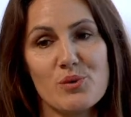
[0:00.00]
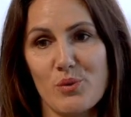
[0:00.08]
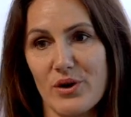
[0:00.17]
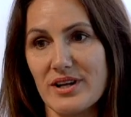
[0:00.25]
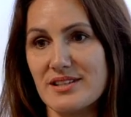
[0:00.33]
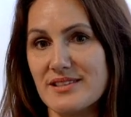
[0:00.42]

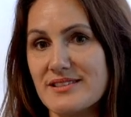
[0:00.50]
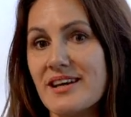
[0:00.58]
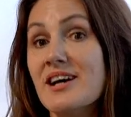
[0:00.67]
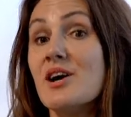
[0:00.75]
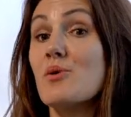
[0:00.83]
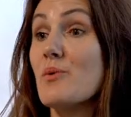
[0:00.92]
what is
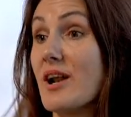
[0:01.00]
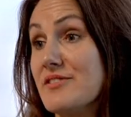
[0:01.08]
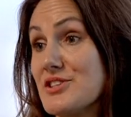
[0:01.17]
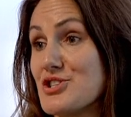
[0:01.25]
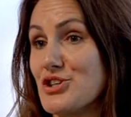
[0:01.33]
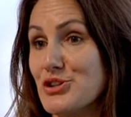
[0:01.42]

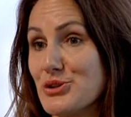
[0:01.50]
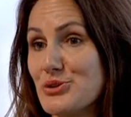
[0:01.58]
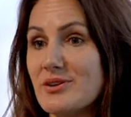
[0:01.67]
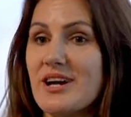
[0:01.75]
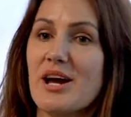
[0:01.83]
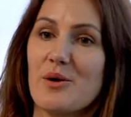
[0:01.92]
relevant to
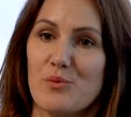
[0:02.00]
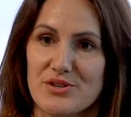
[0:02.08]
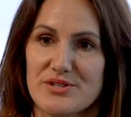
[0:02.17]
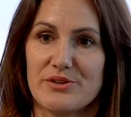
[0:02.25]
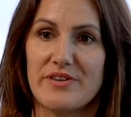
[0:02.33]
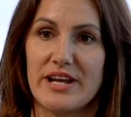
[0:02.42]
you and what's sort of